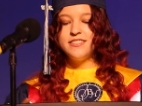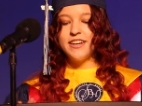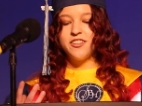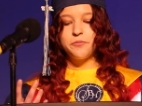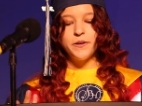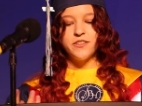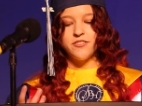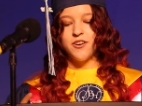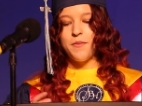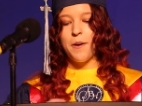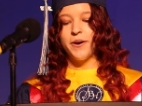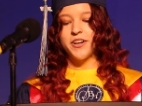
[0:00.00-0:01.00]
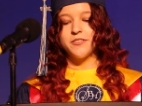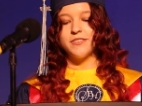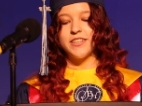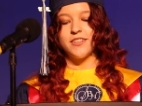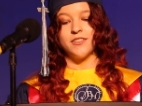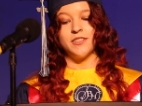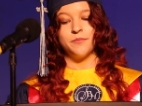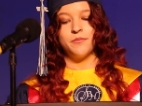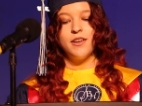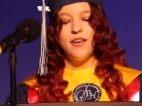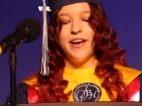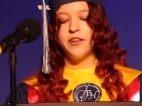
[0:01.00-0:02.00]
desperate to remember
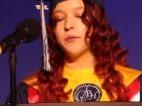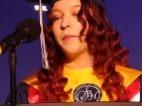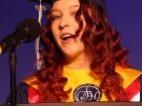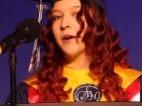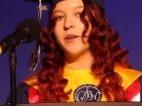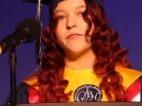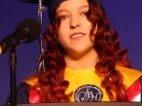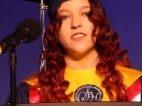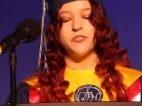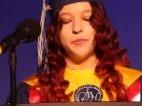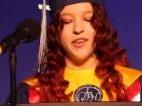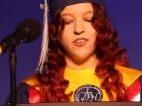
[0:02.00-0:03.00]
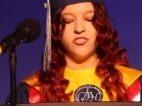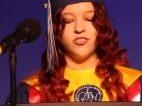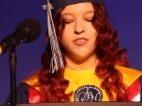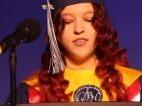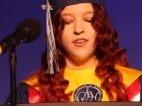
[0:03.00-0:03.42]
curriculum, has prepared me for this speech.